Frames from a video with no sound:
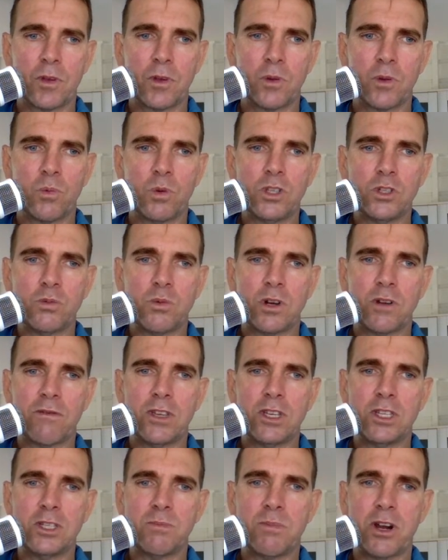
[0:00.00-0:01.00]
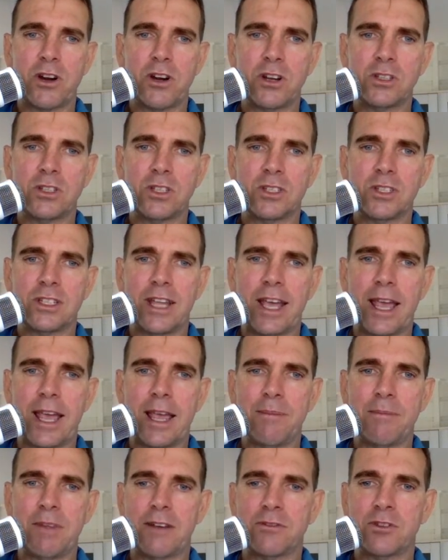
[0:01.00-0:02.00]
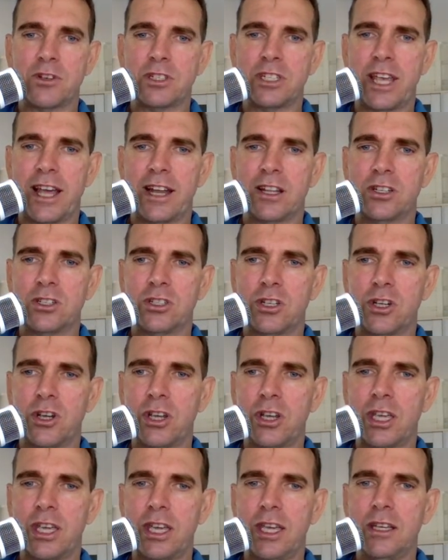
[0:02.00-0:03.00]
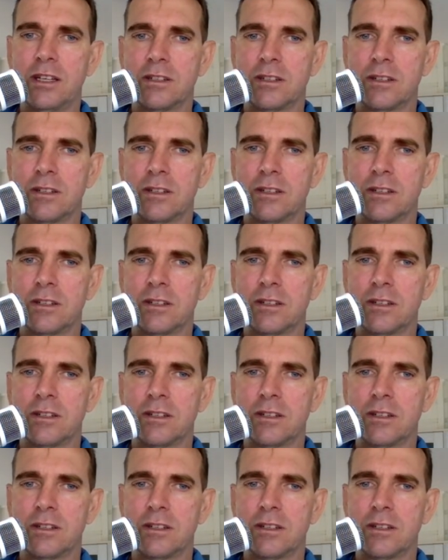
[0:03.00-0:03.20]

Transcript: Which one of these berries is named after a town in Turkey?